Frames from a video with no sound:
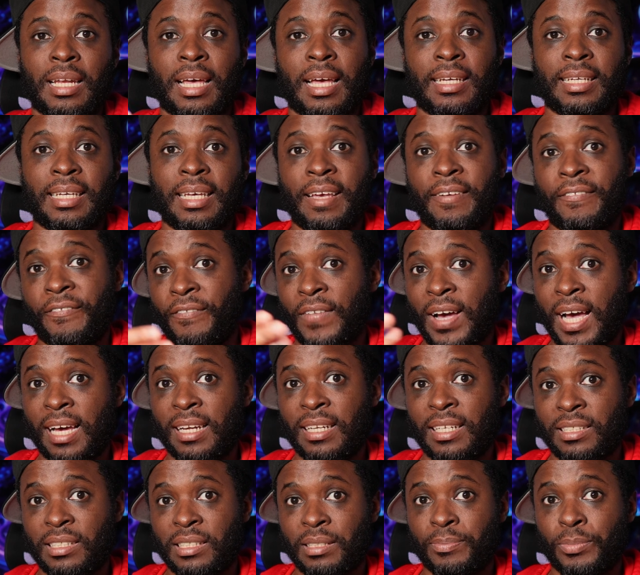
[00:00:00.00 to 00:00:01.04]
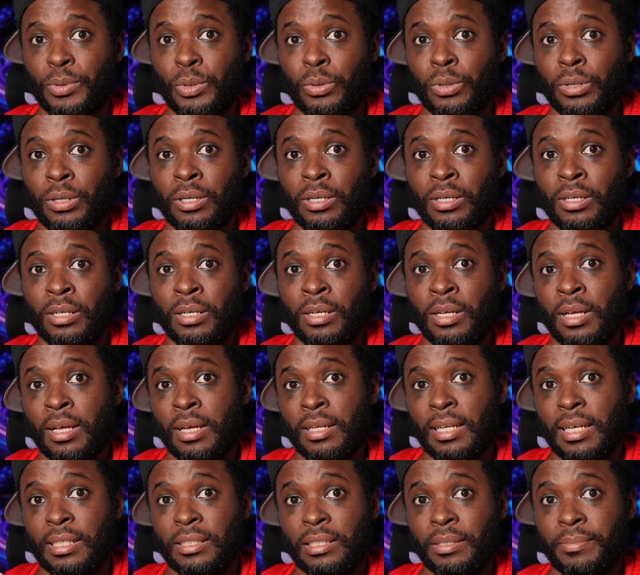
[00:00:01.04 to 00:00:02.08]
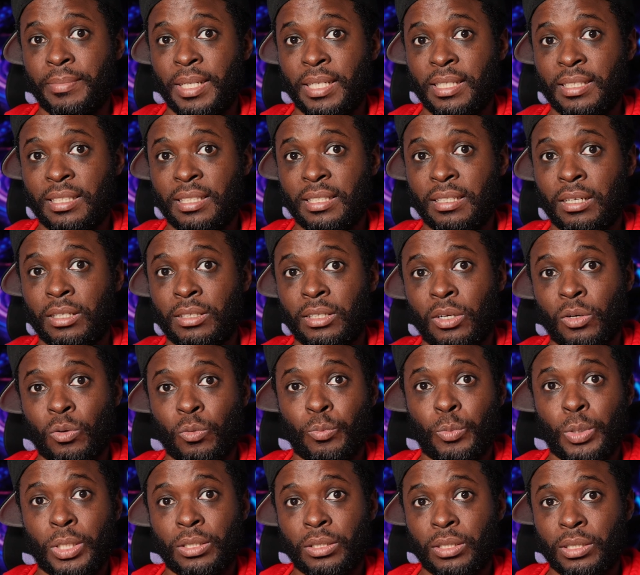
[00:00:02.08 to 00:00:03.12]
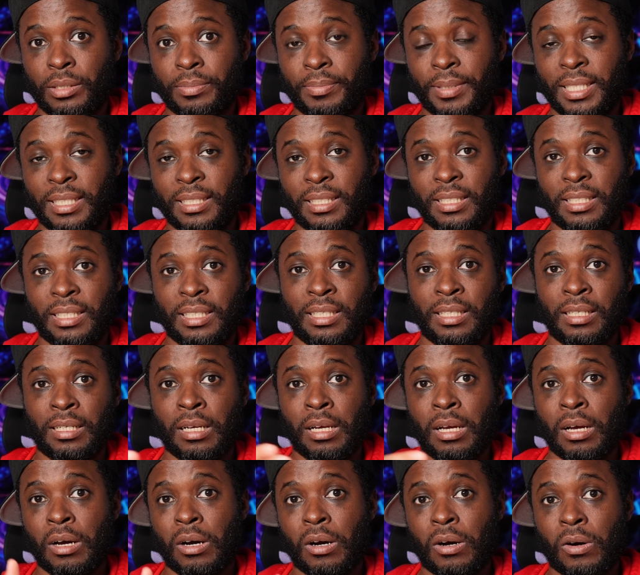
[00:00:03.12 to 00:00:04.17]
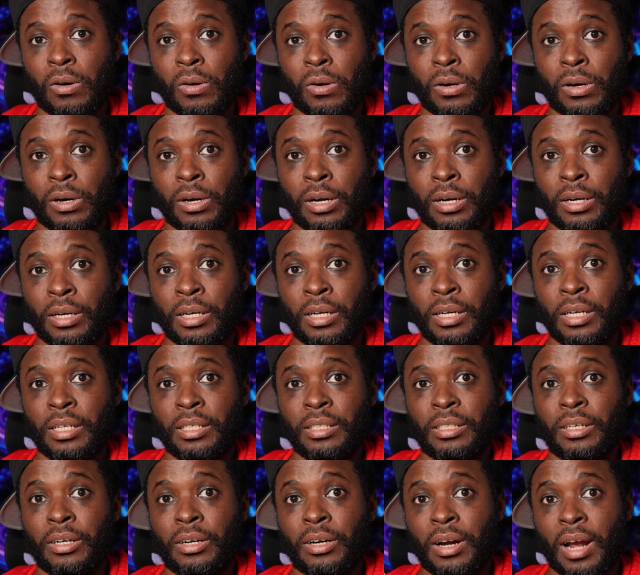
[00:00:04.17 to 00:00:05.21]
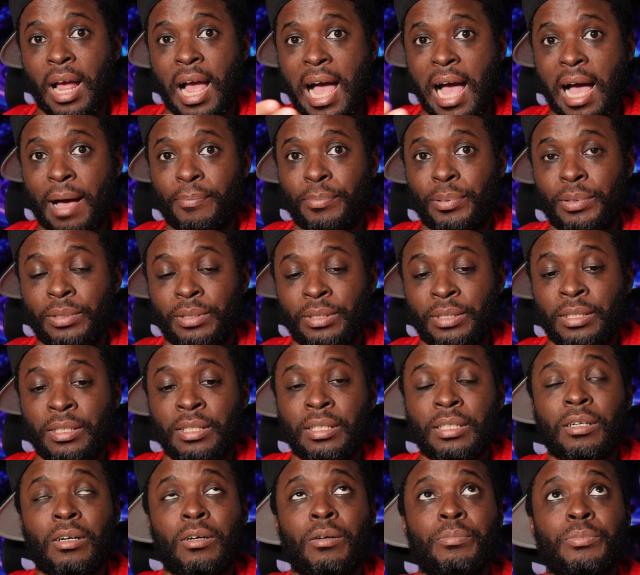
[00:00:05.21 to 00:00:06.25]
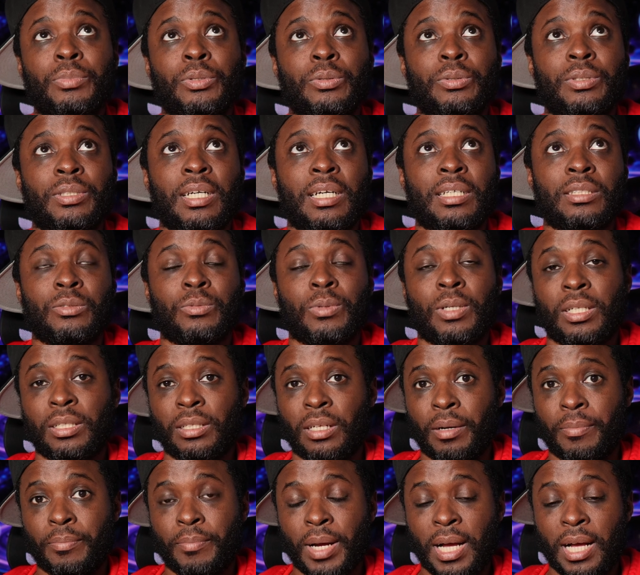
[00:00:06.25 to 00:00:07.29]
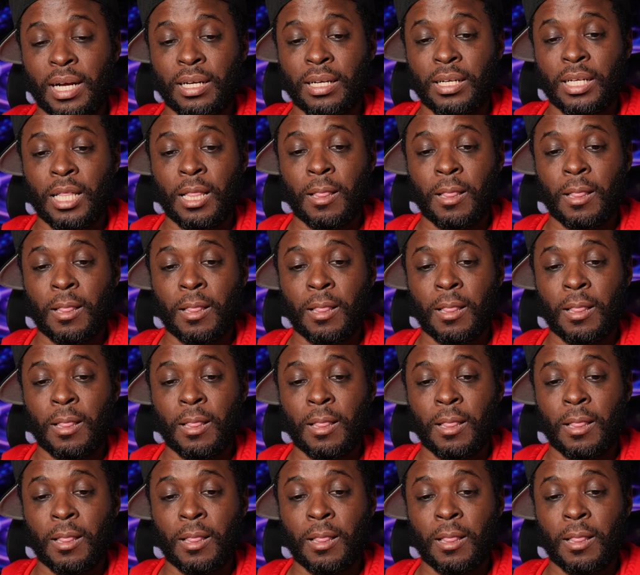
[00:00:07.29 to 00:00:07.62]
like a file explorer that you may see on your Windows PC or your Apple computer as well, your Mac.